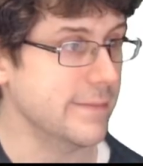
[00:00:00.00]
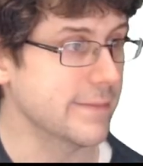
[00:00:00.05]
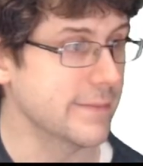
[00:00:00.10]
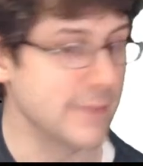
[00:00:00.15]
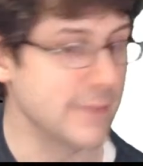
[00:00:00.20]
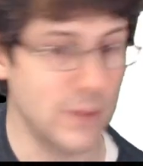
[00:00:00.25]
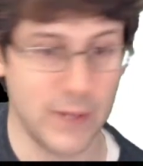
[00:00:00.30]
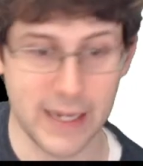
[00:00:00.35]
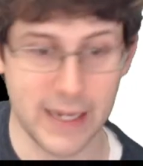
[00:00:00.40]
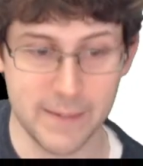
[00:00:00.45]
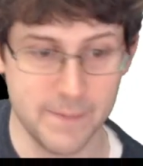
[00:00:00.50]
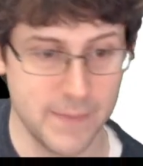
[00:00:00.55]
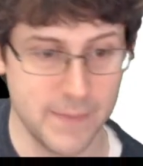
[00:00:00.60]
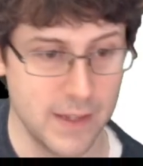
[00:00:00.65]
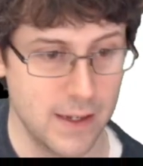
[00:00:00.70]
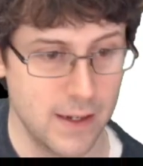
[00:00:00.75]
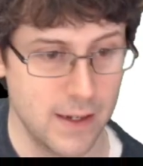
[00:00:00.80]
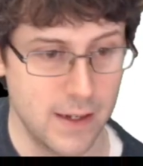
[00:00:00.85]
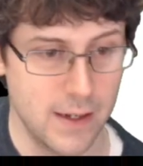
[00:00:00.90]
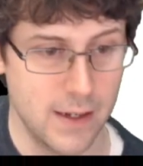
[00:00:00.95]
Okay,
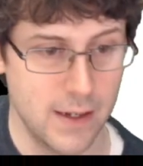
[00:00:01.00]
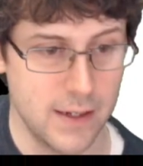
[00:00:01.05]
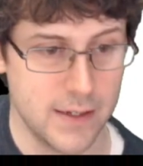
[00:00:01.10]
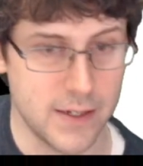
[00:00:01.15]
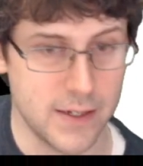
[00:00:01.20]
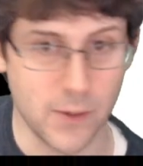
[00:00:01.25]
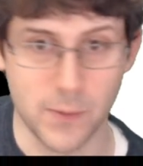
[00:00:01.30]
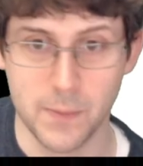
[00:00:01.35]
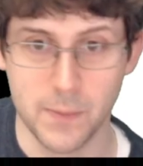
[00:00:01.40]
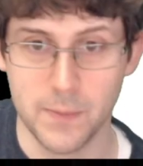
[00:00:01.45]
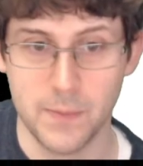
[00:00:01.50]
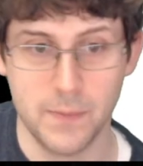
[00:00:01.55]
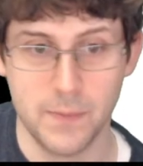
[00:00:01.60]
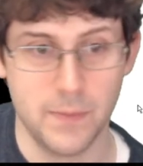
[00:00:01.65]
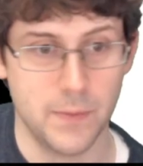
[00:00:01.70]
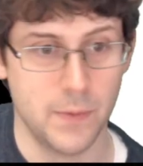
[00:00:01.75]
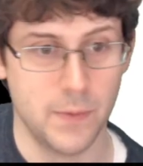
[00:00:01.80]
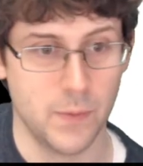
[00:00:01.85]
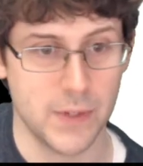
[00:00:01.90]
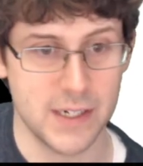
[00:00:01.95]
so
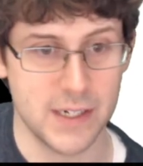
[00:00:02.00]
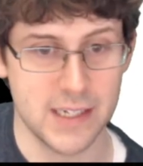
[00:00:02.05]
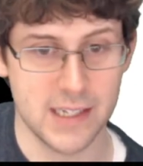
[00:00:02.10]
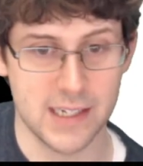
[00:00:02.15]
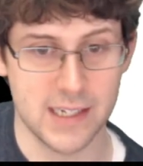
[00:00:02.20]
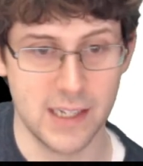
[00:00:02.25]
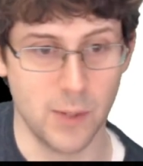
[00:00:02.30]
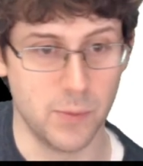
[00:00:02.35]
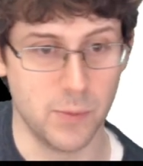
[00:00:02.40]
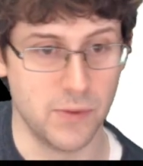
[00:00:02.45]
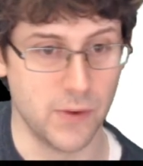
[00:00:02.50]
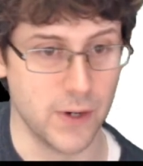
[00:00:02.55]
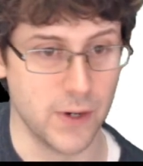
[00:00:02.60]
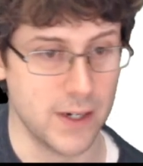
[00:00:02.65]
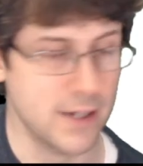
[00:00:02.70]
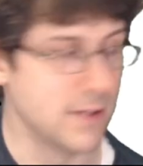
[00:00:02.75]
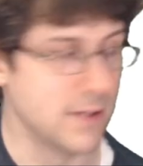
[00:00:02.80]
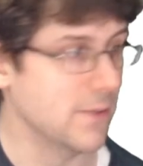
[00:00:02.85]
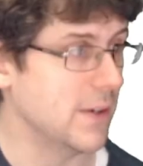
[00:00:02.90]
what is the slope for?